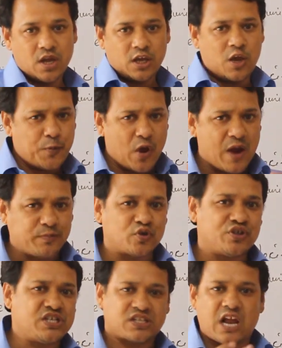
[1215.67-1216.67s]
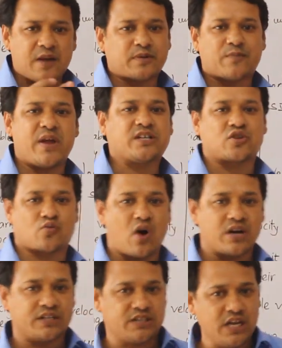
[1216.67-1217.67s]
If you have to describe the vector
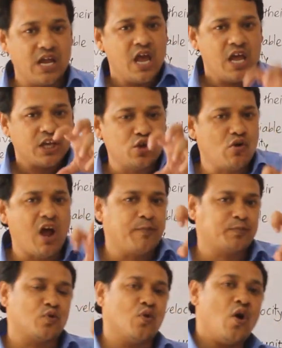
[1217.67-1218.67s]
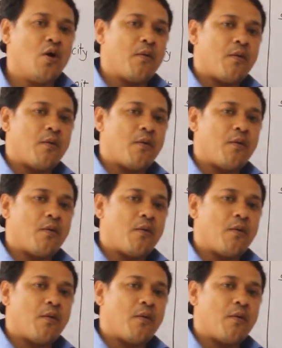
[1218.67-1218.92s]
quantity, you have to